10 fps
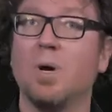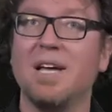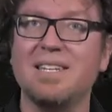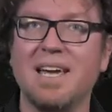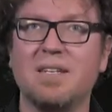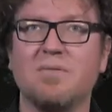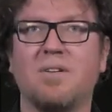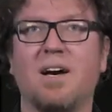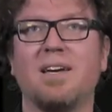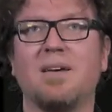to
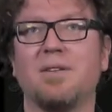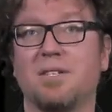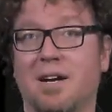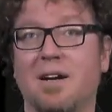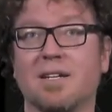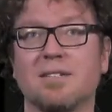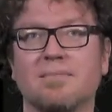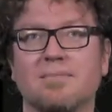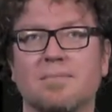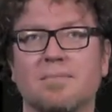identify the target.
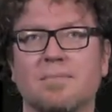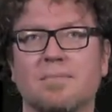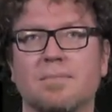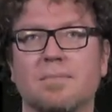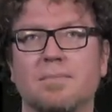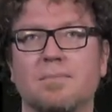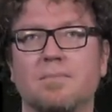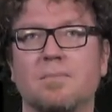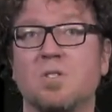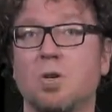
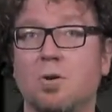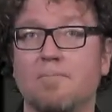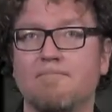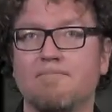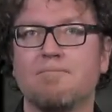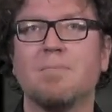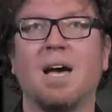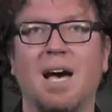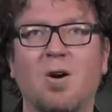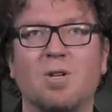So,
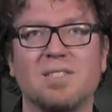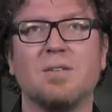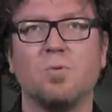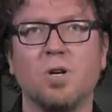how does it